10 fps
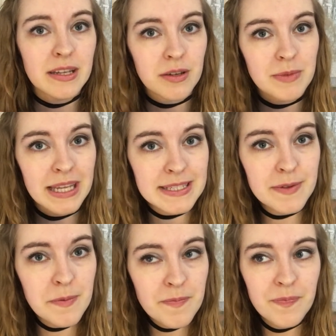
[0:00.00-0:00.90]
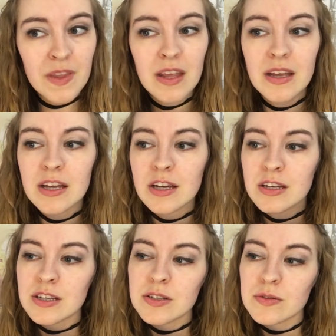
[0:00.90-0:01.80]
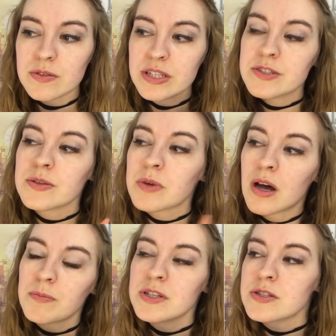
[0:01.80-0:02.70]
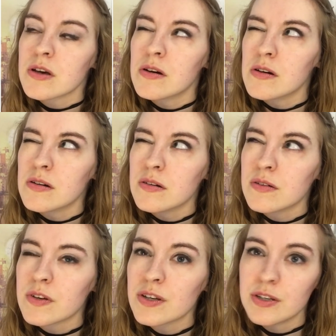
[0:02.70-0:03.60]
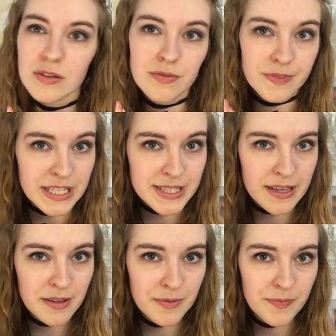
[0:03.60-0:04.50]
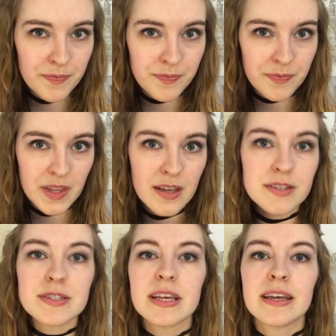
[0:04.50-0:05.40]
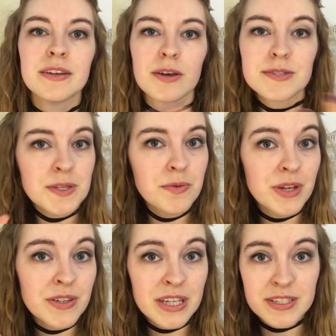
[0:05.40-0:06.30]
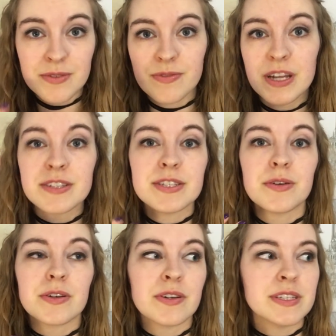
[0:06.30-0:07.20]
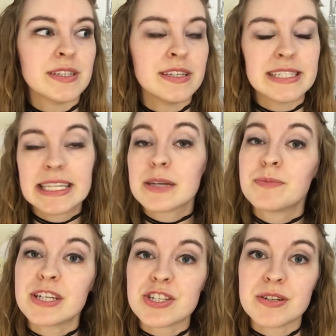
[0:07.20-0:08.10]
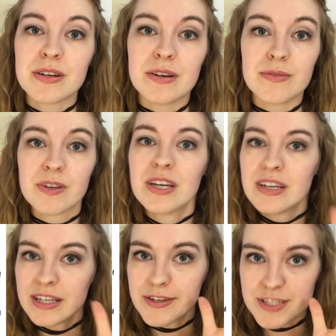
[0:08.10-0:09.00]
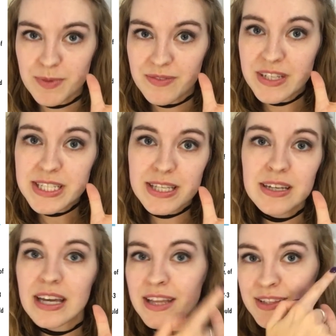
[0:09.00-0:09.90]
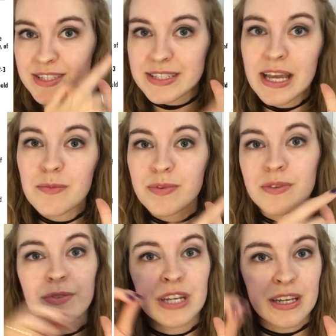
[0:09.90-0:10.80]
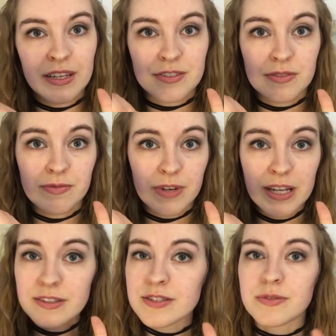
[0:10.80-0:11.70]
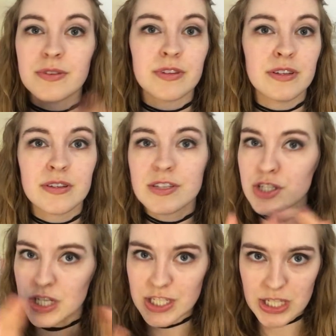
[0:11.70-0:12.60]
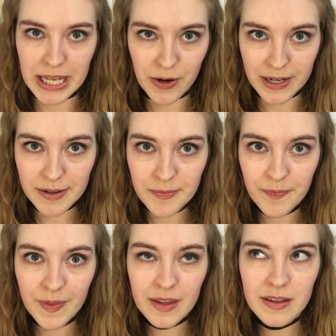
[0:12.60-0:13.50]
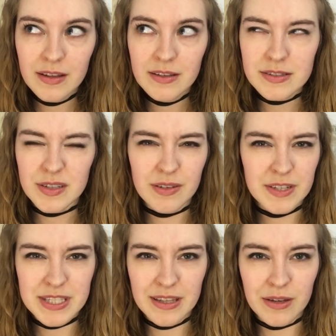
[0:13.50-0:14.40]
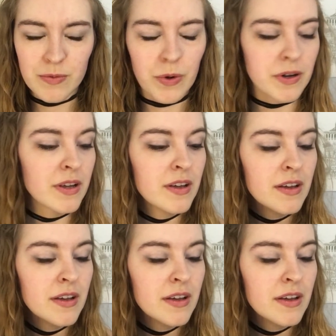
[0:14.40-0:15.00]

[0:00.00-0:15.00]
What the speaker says: de nomination. You'll need some copies of your visa. And also when you get to France, you're going to need to take a picture of here's my visa and the stamp of when I entered France or the Schengen area. Sorry if I said that wrong.